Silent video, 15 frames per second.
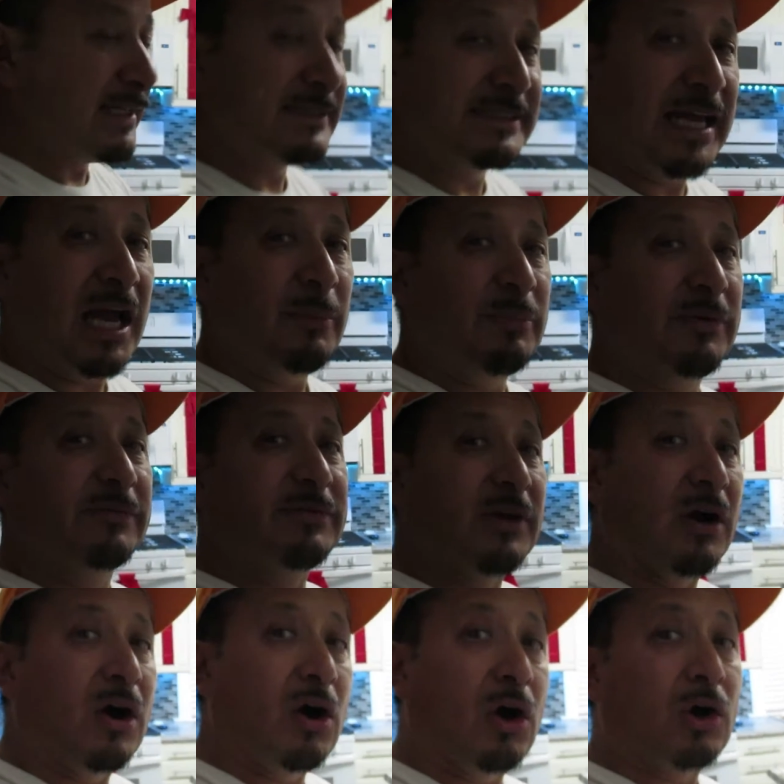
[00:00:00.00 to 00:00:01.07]
on top of
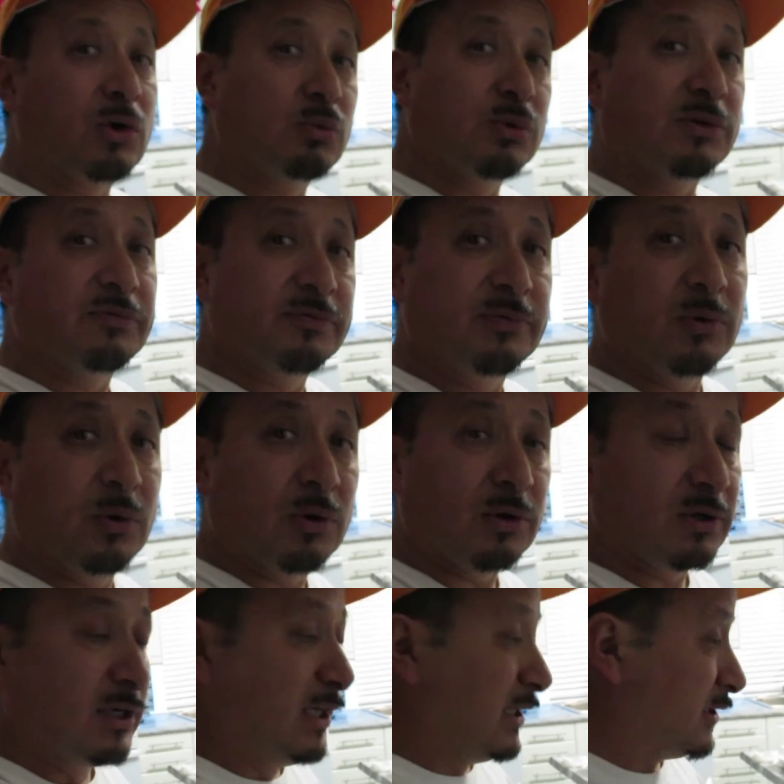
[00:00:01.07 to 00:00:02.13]
the hardwood
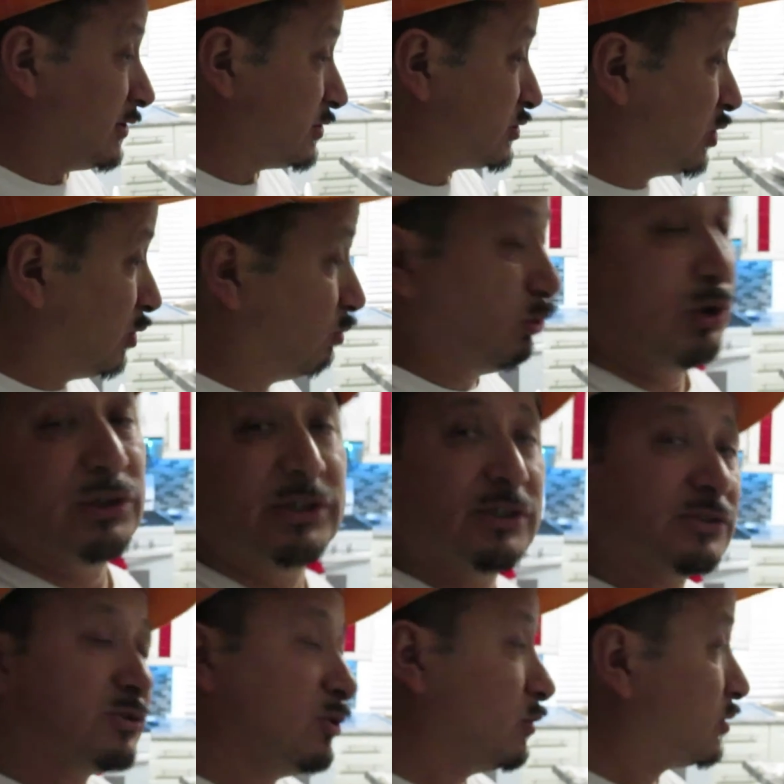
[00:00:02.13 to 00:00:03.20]
floor. There's no wood,
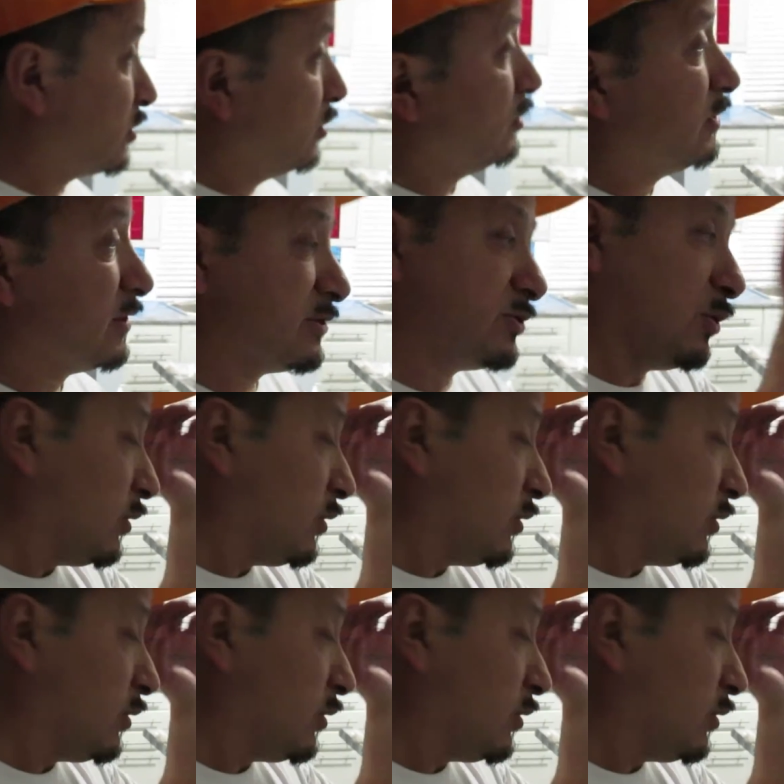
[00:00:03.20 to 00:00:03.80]
there's no glue, there's